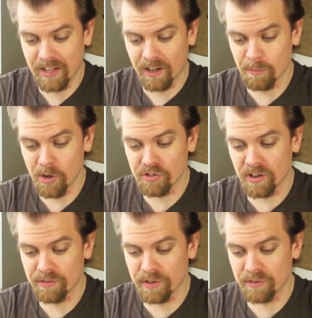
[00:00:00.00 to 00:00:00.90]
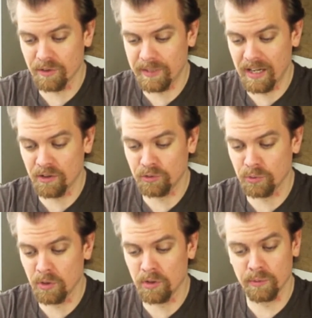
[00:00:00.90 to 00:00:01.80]
Our March offering from the
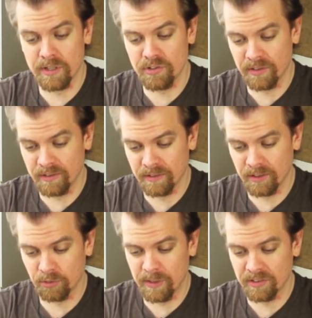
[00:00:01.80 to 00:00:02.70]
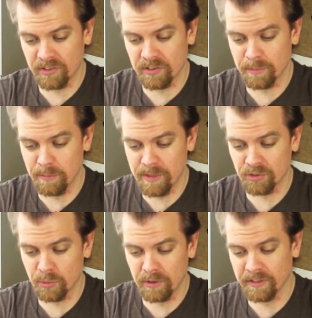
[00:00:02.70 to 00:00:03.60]
Al-Durrar region expresses some of the
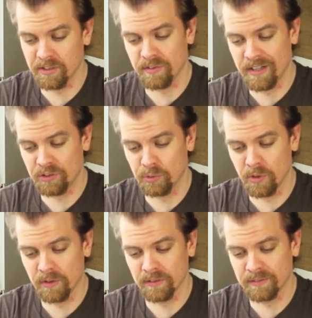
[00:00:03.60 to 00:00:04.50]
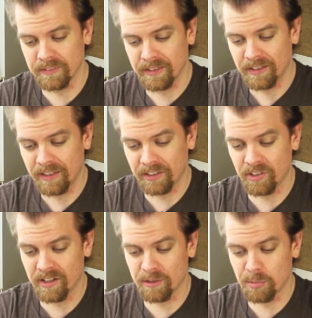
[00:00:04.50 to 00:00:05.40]
best qualities of Al-Durrar.
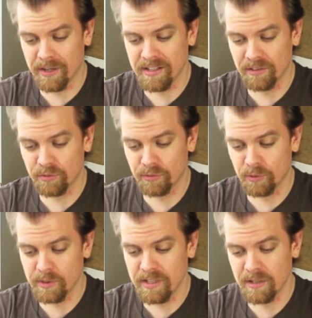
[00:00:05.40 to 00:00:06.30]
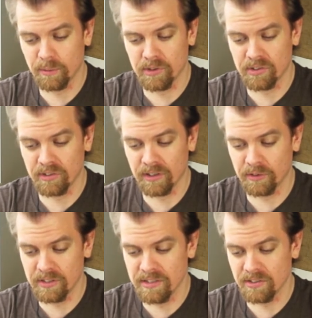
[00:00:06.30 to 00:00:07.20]
Exotic, bright, and fruity, with
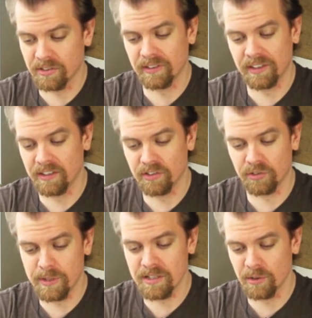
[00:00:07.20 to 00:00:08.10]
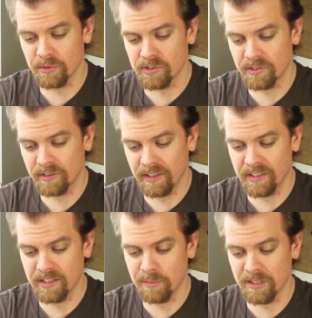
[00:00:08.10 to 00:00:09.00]
subtleties in its sweet notes
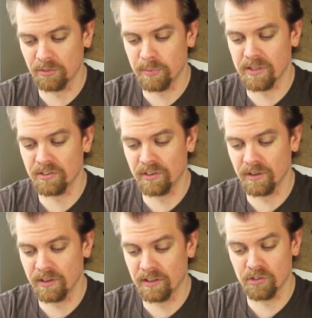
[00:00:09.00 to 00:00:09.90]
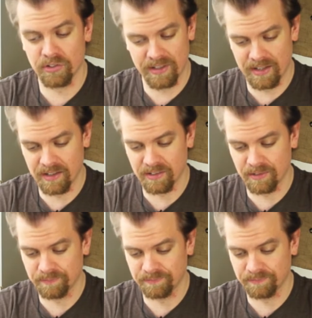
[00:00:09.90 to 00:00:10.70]
that need to be experienced to understand.